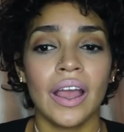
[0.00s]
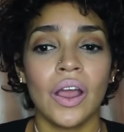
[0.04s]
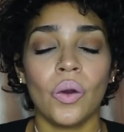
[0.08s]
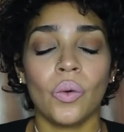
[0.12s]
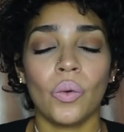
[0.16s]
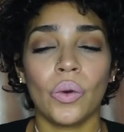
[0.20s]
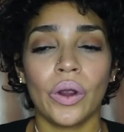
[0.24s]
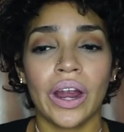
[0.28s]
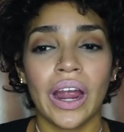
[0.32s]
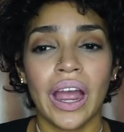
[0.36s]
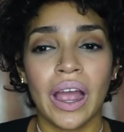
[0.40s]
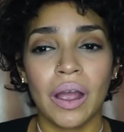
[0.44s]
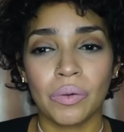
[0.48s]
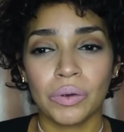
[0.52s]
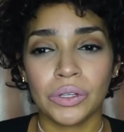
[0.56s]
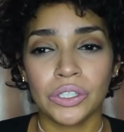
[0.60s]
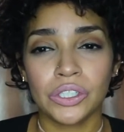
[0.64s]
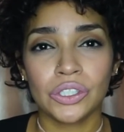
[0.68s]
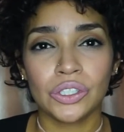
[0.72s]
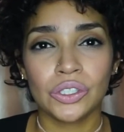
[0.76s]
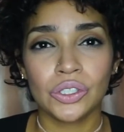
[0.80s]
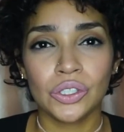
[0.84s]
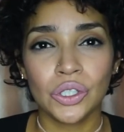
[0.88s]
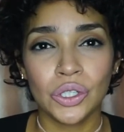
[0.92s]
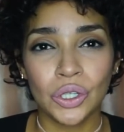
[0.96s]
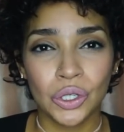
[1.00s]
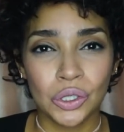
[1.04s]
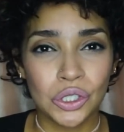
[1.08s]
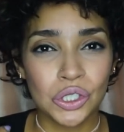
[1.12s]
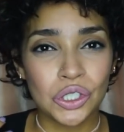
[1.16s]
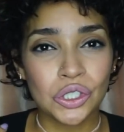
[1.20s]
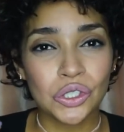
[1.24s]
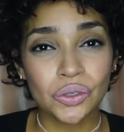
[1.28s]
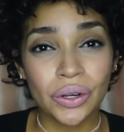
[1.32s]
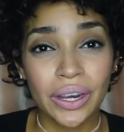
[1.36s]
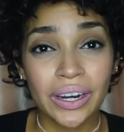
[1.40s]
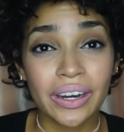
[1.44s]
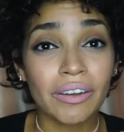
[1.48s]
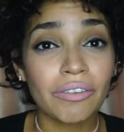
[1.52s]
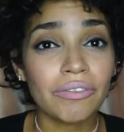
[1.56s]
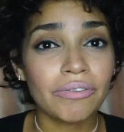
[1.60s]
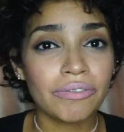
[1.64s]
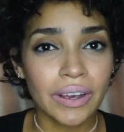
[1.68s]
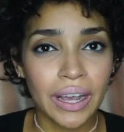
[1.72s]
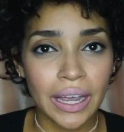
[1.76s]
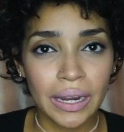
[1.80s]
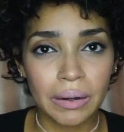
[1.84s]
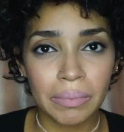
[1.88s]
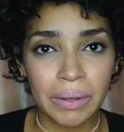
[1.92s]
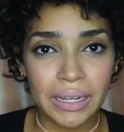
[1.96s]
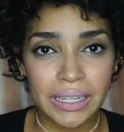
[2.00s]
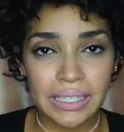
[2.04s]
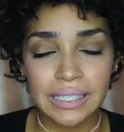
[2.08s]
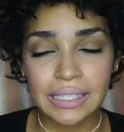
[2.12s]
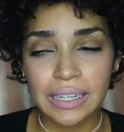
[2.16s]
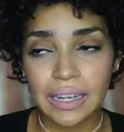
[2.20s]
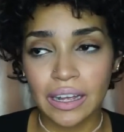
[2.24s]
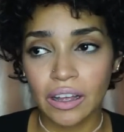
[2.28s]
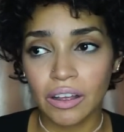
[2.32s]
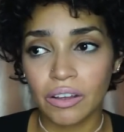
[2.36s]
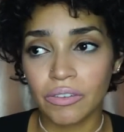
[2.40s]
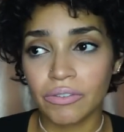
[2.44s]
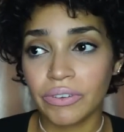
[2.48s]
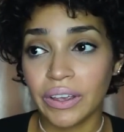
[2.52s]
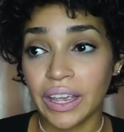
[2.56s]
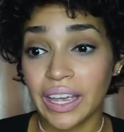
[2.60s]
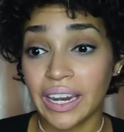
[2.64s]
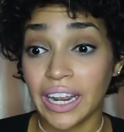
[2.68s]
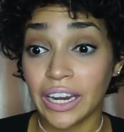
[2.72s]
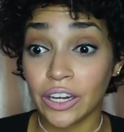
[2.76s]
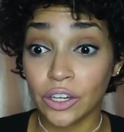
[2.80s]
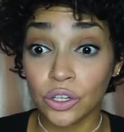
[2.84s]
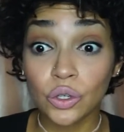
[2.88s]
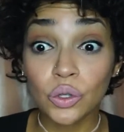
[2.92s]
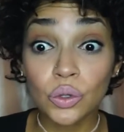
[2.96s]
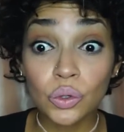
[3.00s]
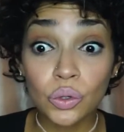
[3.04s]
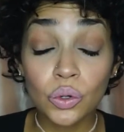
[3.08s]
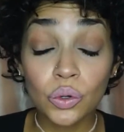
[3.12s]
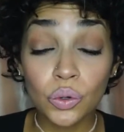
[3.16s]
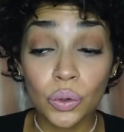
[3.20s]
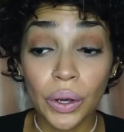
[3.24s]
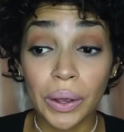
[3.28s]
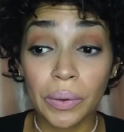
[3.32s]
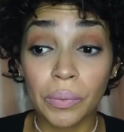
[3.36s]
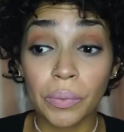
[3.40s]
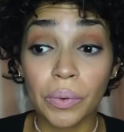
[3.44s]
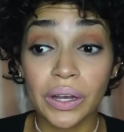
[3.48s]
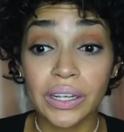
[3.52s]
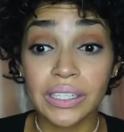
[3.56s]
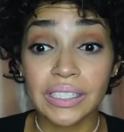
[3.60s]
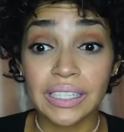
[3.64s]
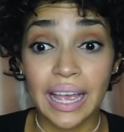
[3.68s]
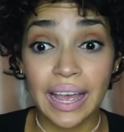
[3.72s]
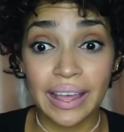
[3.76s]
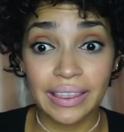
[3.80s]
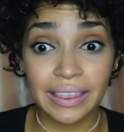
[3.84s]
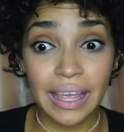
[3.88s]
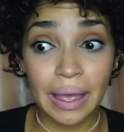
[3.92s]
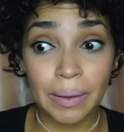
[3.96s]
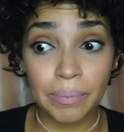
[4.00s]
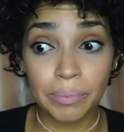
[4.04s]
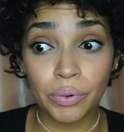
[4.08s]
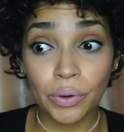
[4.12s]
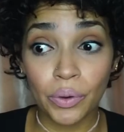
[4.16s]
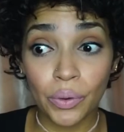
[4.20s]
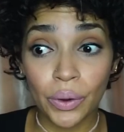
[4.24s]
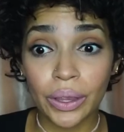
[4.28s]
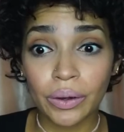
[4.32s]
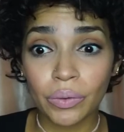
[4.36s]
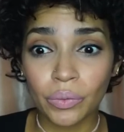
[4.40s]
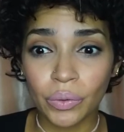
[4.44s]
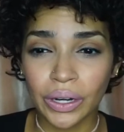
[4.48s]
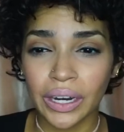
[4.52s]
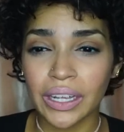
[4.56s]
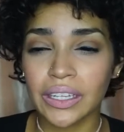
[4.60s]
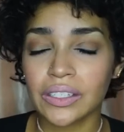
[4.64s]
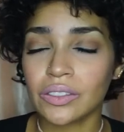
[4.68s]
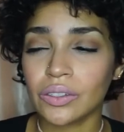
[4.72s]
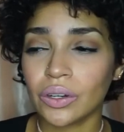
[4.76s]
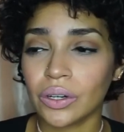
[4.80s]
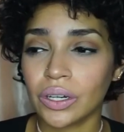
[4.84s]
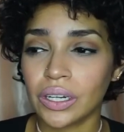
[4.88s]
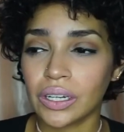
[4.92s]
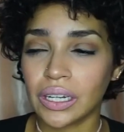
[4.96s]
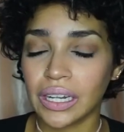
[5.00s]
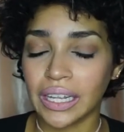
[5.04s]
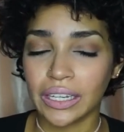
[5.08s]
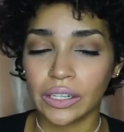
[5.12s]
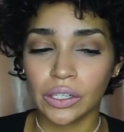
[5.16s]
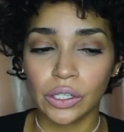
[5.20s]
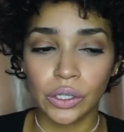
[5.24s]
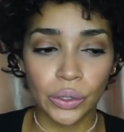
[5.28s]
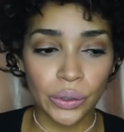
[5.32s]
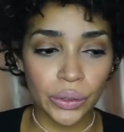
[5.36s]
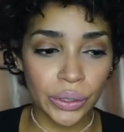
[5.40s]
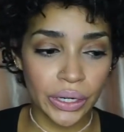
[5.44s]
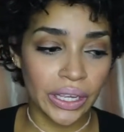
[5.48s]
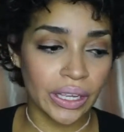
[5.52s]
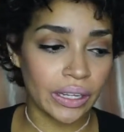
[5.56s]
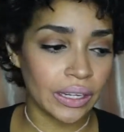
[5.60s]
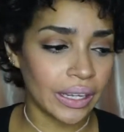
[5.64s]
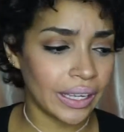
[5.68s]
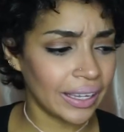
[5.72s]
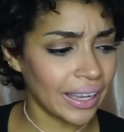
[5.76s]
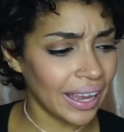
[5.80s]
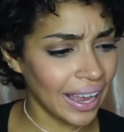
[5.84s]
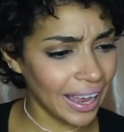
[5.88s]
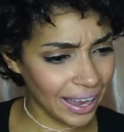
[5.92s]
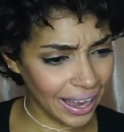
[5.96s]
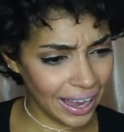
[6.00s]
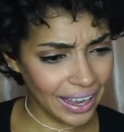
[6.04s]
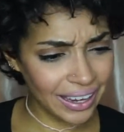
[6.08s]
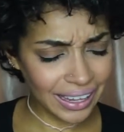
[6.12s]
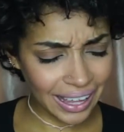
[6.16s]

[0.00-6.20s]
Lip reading: where I was, you know, just trying to find myself, and I knew who I was at that point when I started like learning, like, hey,